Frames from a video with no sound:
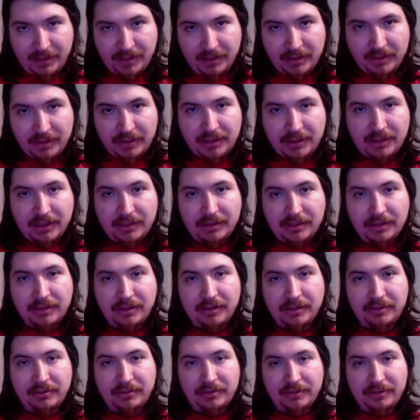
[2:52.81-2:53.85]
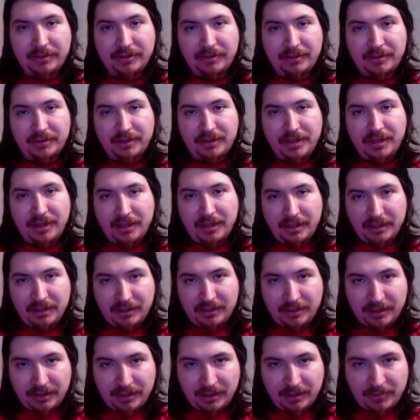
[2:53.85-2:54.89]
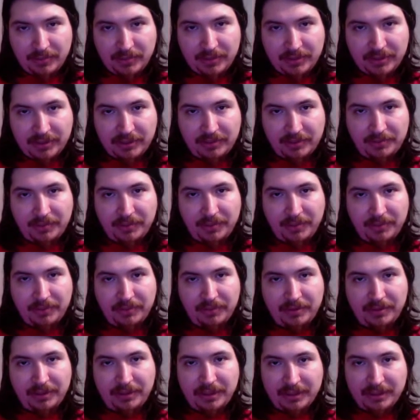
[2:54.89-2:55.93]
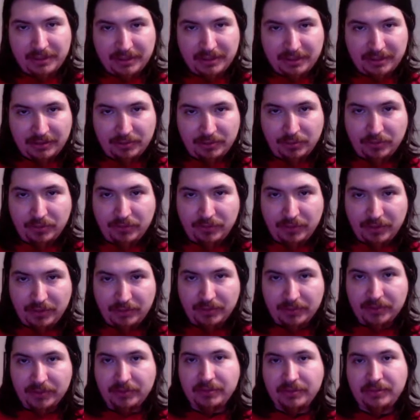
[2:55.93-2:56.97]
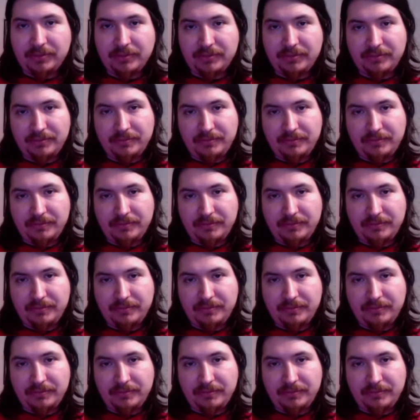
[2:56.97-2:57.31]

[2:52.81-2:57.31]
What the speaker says: In the 1900s, 90% of people in the United States were farmers.